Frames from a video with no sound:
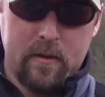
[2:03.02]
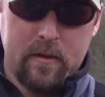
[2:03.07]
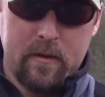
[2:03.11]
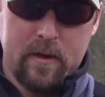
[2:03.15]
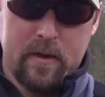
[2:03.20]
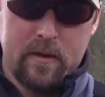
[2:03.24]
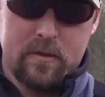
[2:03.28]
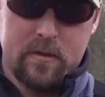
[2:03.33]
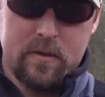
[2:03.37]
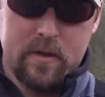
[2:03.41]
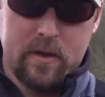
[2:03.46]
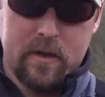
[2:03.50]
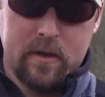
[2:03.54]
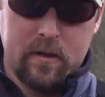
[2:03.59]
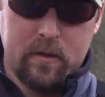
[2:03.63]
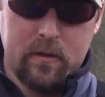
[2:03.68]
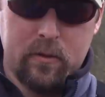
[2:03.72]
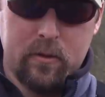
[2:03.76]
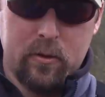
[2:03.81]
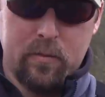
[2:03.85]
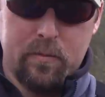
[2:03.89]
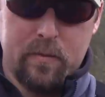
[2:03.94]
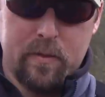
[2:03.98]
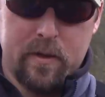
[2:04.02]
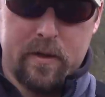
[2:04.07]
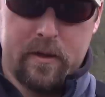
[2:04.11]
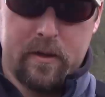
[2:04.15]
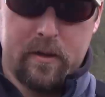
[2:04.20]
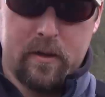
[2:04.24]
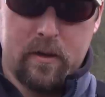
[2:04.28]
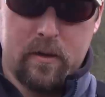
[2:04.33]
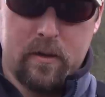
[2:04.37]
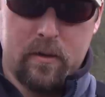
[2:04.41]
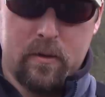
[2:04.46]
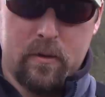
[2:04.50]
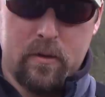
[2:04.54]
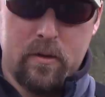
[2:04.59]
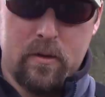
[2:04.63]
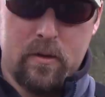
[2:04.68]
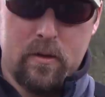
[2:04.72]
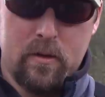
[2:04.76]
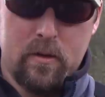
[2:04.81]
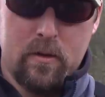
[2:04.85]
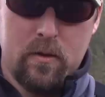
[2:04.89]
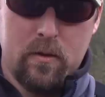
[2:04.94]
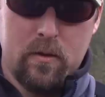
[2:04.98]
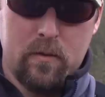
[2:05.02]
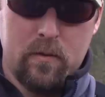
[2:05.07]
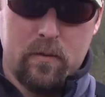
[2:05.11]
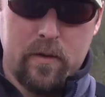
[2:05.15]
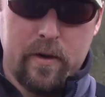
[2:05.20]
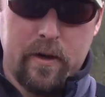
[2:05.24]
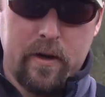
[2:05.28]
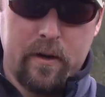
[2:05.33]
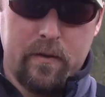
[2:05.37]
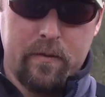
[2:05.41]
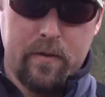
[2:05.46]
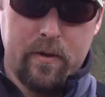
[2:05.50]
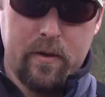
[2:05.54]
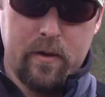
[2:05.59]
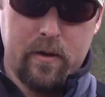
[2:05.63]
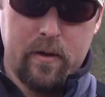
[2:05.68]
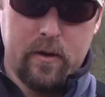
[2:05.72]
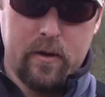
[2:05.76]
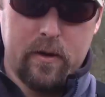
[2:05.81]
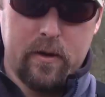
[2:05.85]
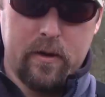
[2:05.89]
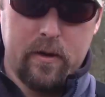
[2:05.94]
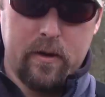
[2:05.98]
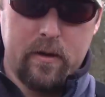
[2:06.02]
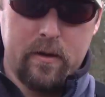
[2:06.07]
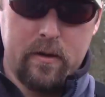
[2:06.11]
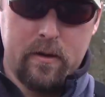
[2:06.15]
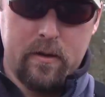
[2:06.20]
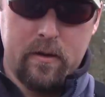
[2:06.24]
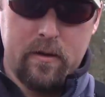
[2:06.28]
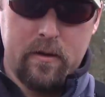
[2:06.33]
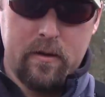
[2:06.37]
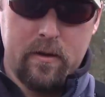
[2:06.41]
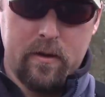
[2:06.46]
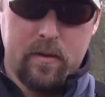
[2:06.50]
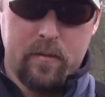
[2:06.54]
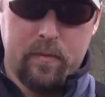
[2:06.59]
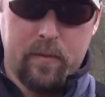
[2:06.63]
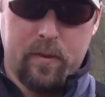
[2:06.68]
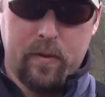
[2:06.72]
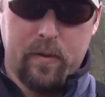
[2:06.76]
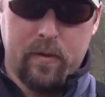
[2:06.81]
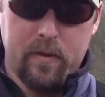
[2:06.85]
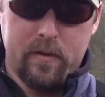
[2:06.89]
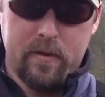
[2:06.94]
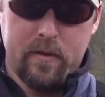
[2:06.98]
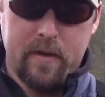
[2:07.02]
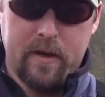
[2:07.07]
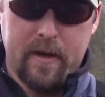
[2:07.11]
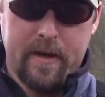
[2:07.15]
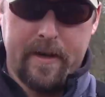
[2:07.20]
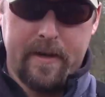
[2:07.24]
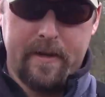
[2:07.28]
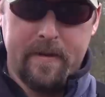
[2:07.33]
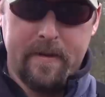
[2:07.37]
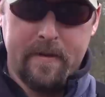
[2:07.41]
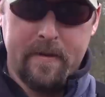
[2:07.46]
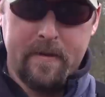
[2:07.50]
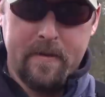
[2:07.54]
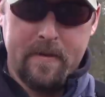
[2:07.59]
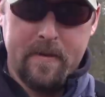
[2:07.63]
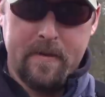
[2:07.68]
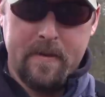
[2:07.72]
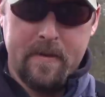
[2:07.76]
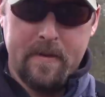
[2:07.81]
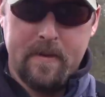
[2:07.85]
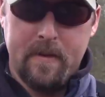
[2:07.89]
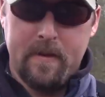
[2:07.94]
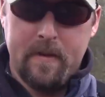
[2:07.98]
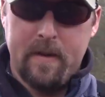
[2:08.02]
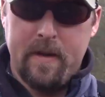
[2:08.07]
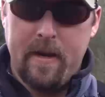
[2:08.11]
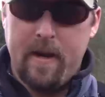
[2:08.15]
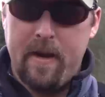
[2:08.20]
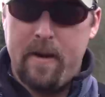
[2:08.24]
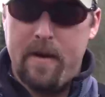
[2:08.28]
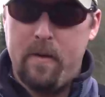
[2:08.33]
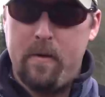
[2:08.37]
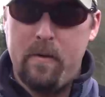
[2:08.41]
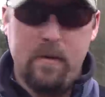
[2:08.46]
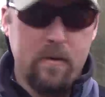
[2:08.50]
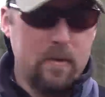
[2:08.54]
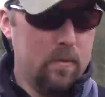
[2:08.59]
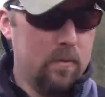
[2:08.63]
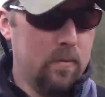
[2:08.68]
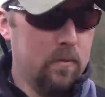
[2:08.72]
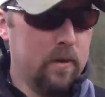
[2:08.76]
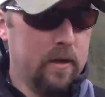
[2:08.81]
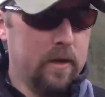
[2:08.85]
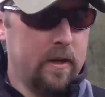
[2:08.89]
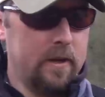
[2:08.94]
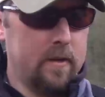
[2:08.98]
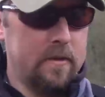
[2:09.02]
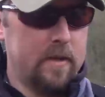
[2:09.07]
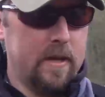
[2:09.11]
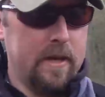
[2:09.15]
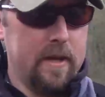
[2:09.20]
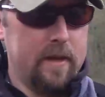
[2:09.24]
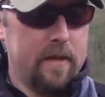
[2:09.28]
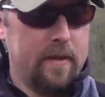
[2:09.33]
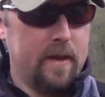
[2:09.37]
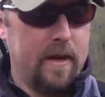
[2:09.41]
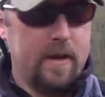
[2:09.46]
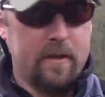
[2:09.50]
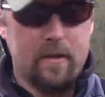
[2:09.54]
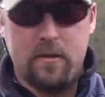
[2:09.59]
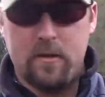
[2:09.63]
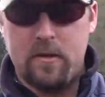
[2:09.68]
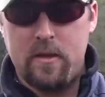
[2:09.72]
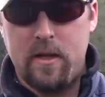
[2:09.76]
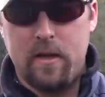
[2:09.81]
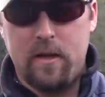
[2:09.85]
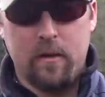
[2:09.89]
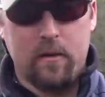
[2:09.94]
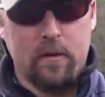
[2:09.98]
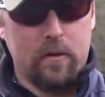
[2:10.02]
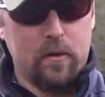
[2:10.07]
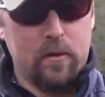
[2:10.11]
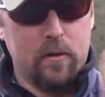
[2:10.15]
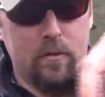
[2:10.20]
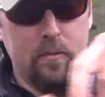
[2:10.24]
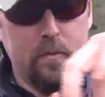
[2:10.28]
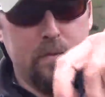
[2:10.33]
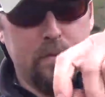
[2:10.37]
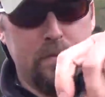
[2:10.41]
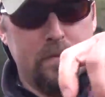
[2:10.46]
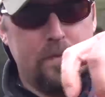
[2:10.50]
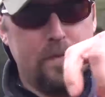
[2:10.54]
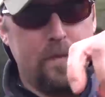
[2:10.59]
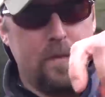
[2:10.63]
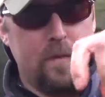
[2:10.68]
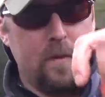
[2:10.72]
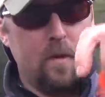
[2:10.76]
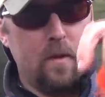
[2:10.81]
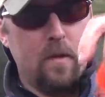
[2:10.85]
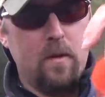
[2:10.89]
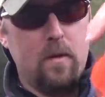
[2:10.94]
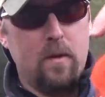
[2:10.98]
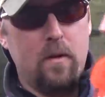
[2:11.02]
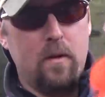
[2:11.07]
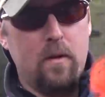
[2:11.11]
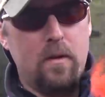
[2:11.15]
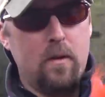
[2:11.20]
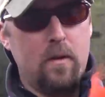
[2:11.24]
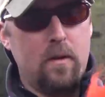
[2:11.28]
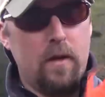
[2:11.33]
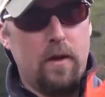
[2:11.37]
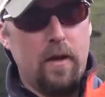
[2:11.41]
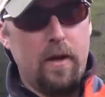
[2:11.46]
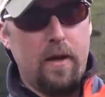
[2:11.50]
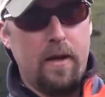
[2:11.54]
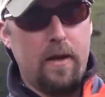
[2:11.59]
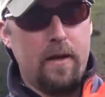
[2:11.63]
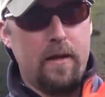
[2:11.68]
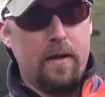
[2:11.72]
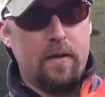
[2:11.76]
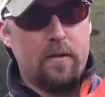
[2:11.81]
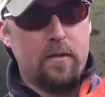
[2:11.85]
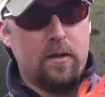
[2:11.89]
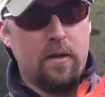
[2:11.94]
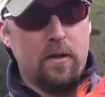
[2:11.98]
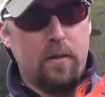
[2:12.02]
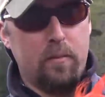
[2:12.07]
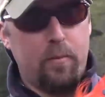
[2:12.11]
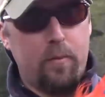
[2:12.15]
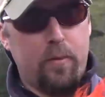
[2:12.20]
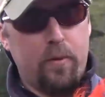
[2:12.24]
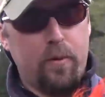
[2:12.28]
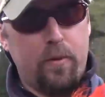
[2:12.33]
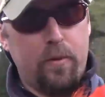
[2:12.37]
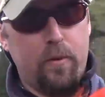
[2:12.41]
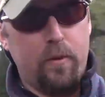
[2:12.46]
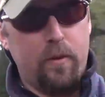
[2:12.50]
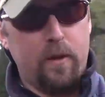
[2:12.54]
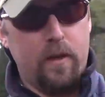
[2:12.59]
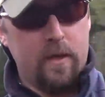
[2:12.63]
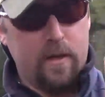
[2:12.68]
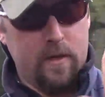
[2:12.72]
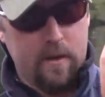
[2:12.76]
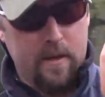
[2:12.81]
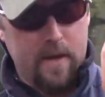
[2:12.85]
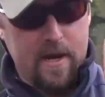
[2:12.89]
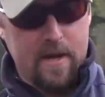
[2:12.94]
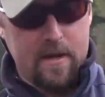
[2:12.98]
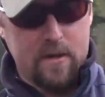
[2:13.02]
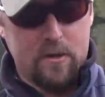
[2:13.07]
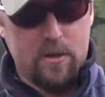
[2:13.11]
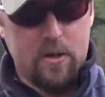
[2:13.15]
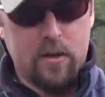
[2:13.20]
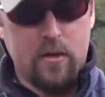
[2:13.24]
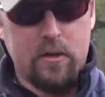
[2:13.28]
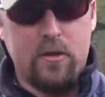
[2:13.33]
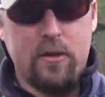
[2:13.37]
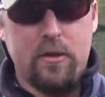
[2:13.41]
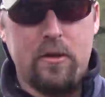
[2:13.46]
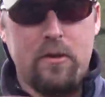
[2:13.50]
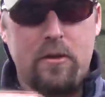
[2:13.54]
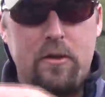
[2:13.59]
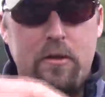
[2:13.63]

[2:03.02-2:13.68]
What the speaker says: that stinger loop and go right over the hook and pull it tight. Now we're going to take that stinger loop, and it's going to pull into that junction